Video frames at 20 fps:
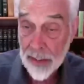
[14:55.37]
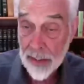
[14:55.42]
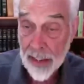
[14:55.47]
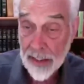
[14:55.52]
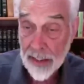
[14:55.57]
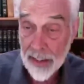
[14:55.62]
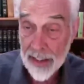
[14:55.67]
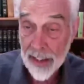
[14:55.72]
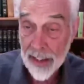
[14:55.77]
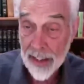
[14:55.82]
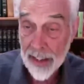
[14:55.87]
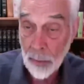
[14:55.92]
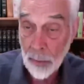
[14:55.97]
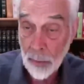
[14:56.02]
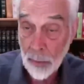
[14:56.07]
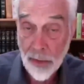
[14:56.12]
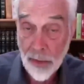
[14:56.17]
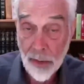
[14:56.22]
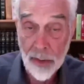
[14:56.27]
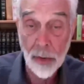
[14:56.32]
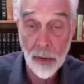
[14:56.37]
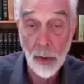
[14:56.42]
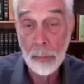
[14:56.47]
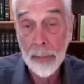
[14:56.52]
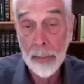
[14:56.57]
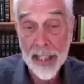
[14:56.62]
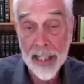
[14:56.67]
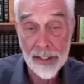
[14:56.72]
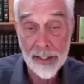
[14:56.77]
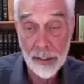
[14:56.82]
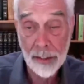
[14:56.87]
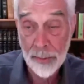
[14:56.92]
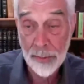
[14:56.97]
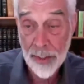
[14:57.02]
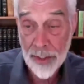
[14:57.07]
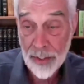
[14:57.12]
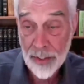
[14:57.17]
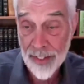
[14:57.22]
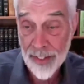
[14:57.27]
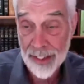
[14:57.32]
when you get to the other one, you can go back to the
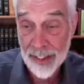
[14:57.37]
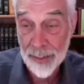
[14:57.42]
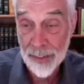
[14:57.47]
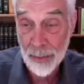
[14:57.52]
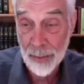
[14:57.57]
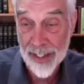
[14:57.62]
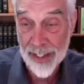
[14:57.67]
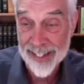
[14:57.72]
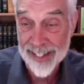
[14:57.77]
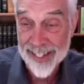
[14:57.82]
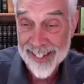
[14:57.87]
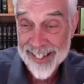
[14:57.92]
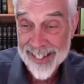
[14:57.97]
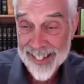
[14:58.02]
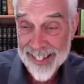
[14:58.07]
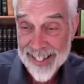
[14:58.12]
first one if you want.